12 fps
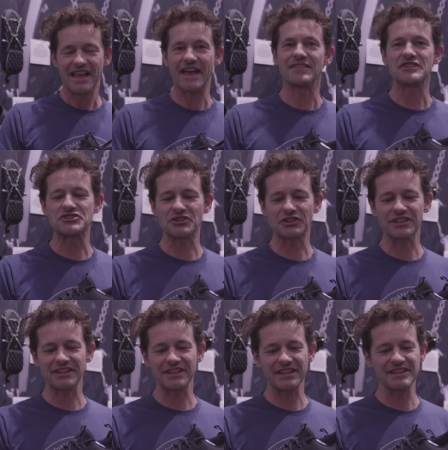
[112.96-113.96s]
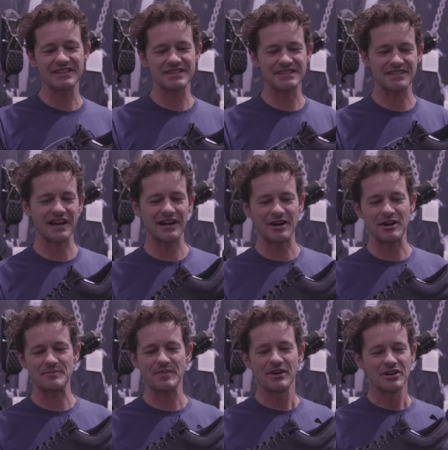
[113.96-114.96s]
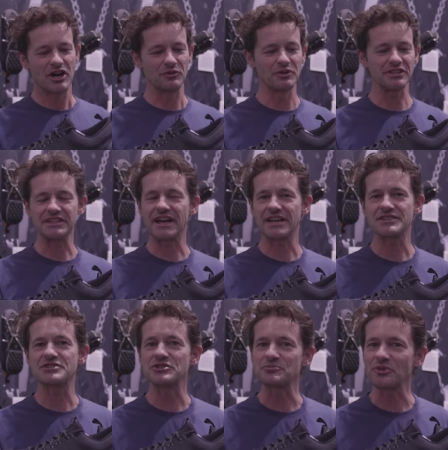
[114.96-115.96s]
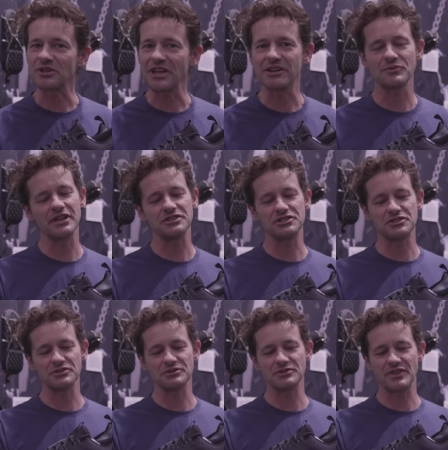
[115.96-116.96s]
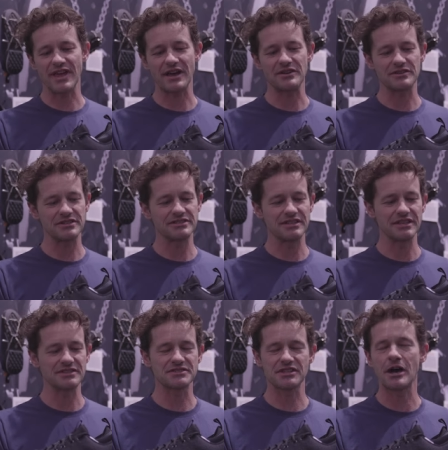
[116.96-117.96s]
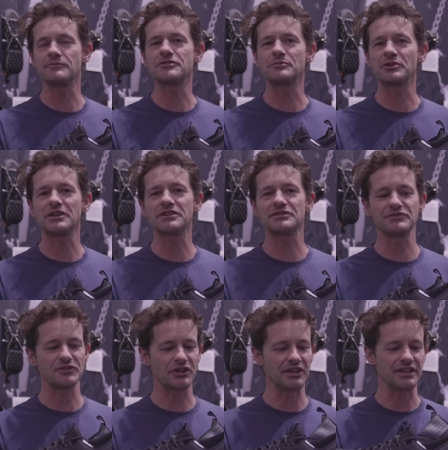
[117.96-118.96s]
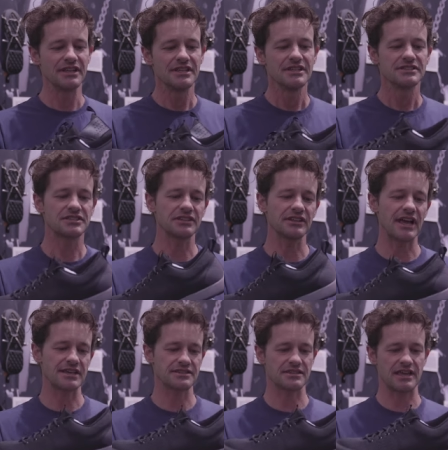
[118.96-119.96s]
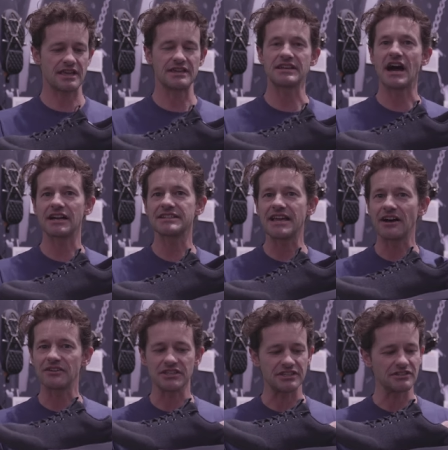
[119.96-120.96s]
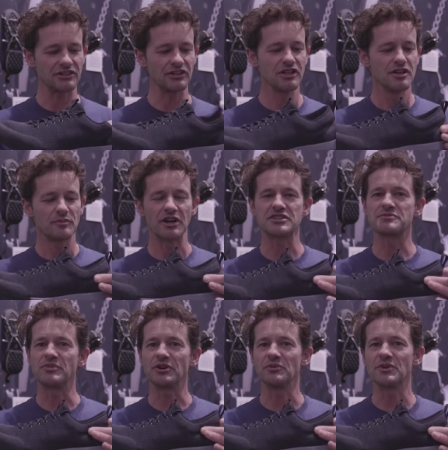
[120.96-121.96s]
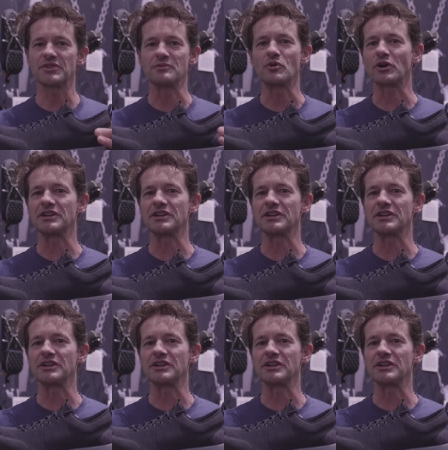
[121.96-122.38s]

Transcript: And the Circuit is a really nice, super lightweight shoe that is comfortable underfoot, still has a knockdown heel, but it's built with a more